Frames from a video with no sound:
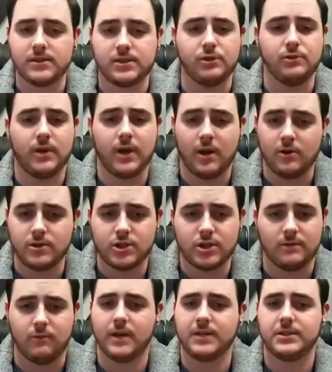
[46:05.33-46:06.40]
to coach
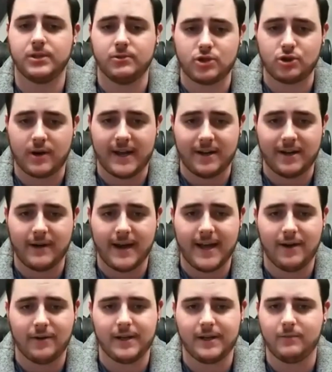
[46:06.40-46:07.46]
and what to train
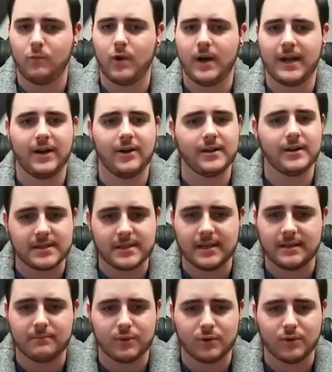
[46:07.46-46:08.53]
around and what areas need
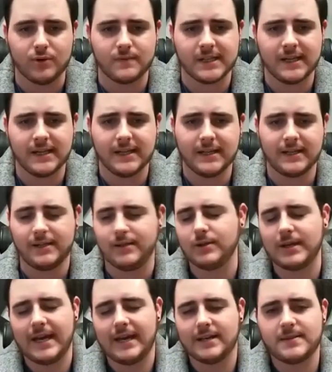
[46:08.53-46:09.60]
improved, you
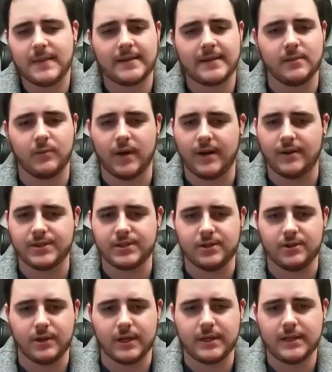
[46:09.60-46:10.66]
can't expect someone else to
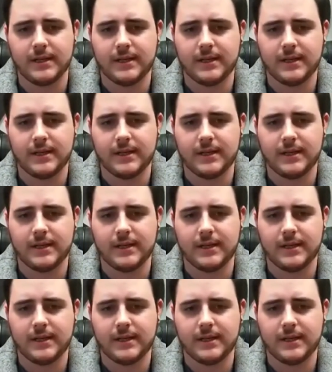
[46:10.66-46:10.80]
do it.